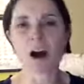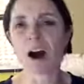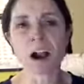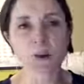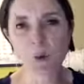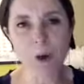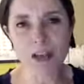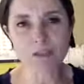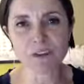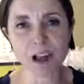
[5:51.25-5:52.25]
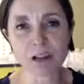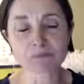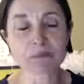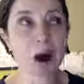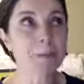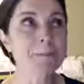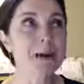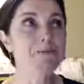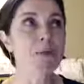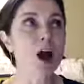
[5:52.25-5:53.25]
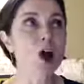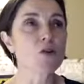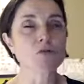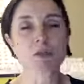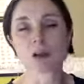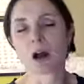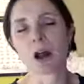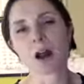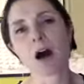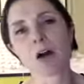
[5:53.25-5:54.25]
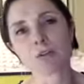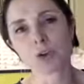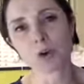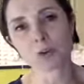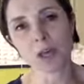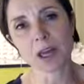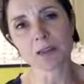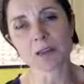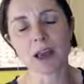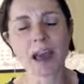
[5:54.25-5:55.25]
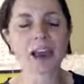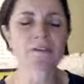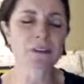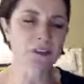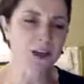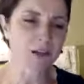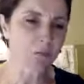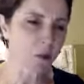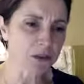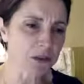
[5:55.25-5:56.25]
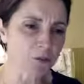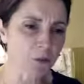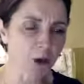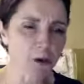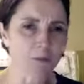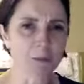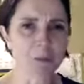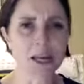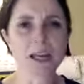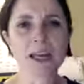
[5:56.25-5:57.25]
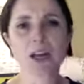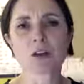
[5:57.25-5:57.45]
I always fail. I'm big boned. I can't do this. Everything doesn't work for me.